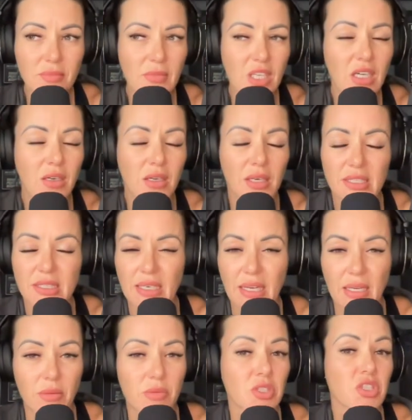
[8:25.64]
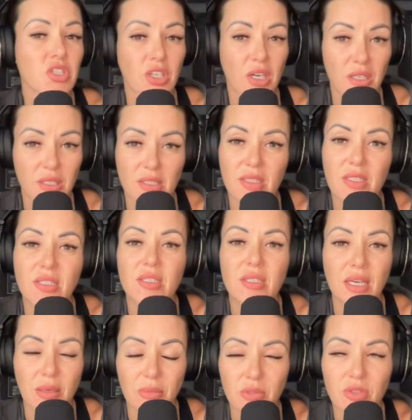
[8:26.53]
Honestly, it was just,
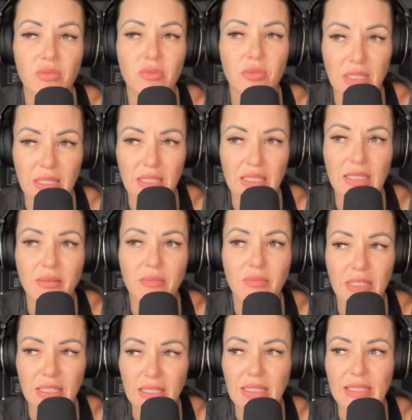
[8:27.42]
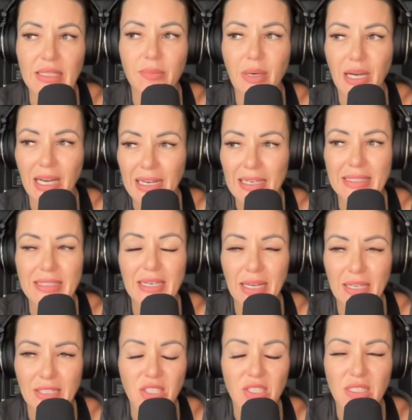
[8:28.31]
it was really, really bad.
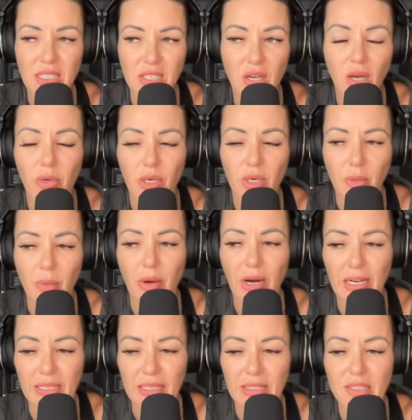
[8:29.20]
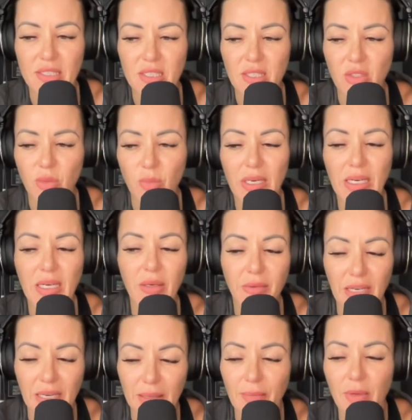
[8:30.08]
I just did not want to be pregnant. So, but
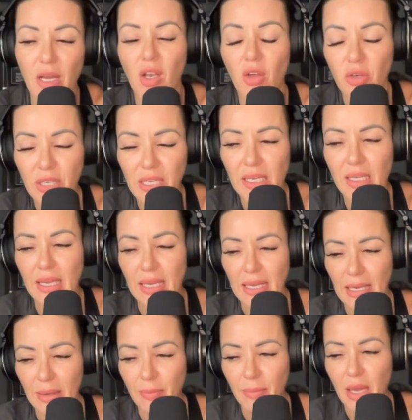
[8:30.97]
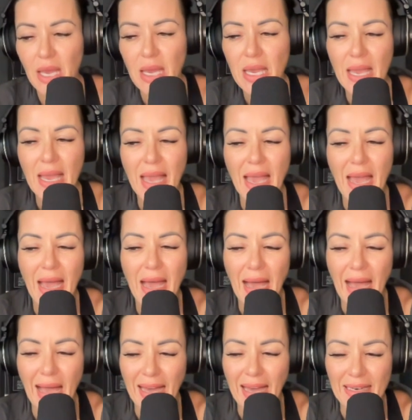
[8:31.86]
anyway, along he came.
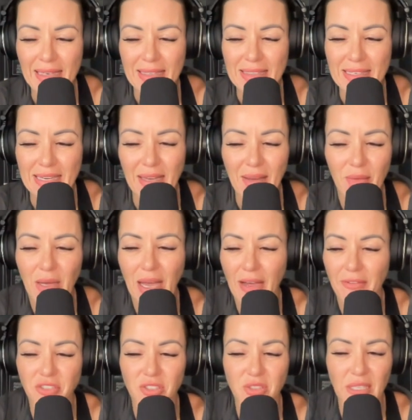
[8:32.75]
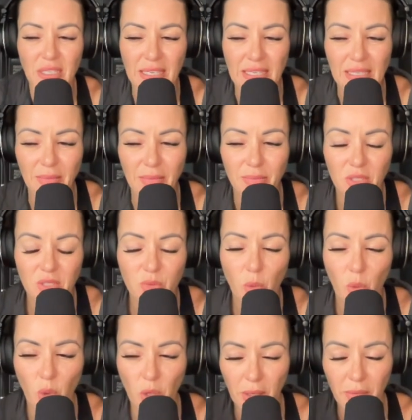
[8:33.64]
And after he was
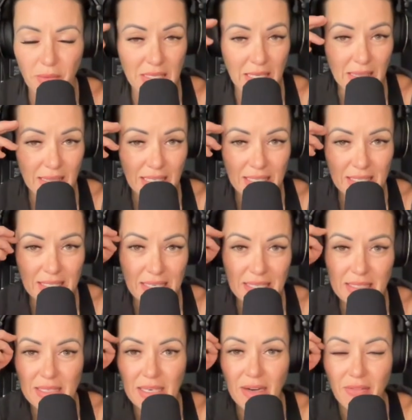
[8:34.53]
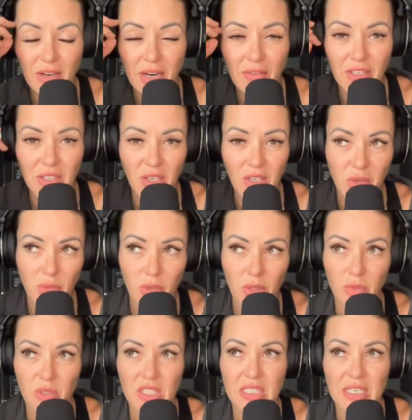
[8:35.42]
born, I was like, that's it. Never having another one.
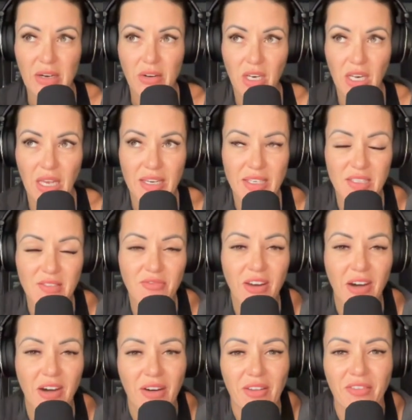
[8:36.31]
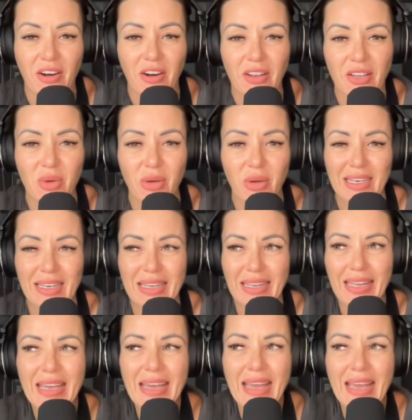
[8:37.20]
Was sterilized very, very quickly.